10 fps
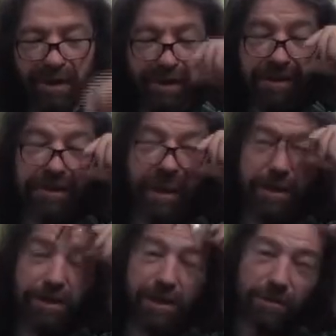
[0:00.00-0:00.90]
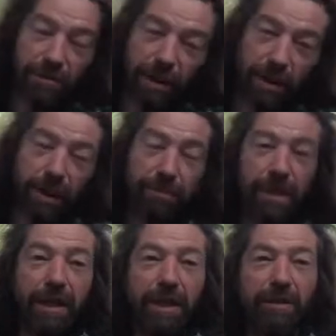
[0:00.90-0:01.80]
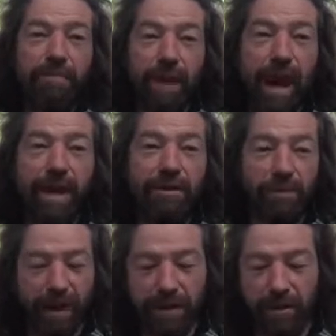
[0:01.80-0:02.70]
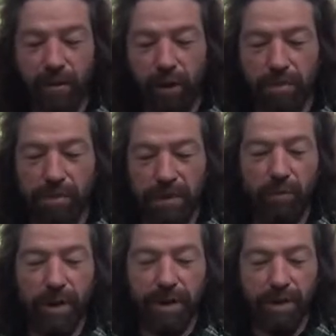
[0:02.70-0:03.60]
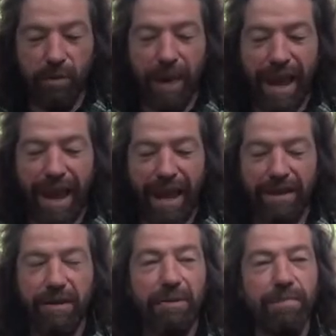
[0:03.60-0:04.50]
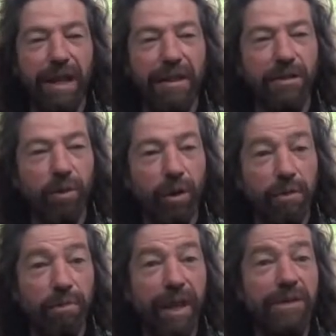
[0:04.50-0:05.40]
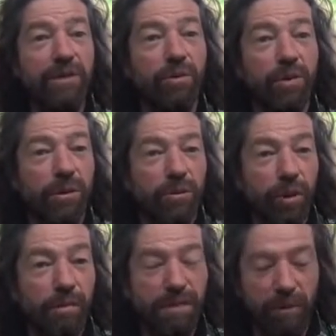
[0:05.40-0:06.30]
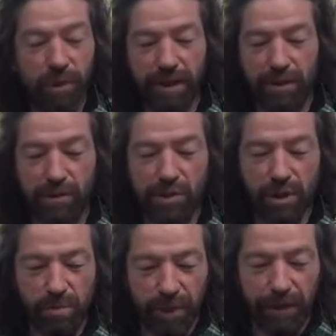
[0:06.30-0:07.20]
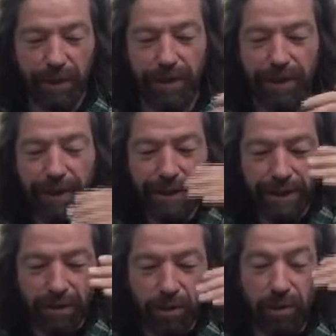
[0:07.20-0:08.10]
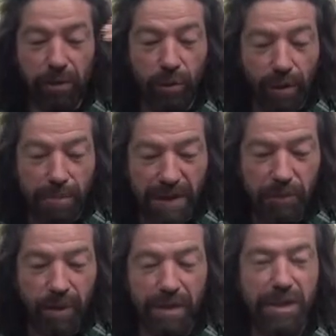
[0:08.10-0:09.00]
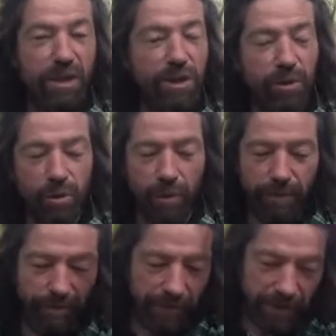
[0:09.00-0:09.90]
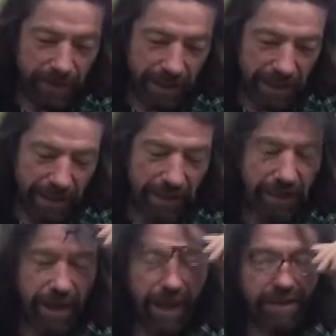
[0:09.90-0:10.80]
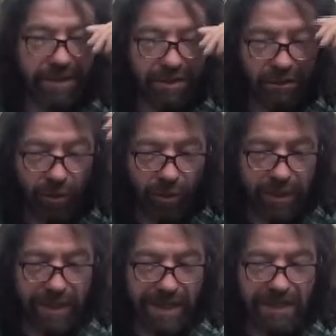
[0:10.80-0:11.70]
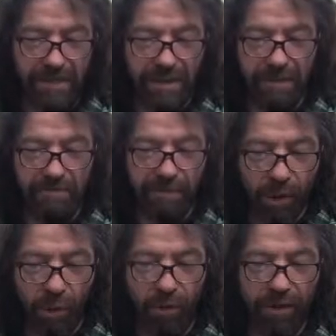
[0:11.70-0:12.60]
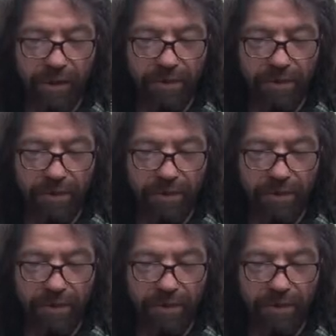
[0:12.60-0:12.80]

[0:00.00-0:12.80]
This kind of sounds like our beginning of Mass, right? The Lord be with you, and may the Lord bless you, or the Lord be with your spirit, or the Lord be with you. This idea that the Lord is in both.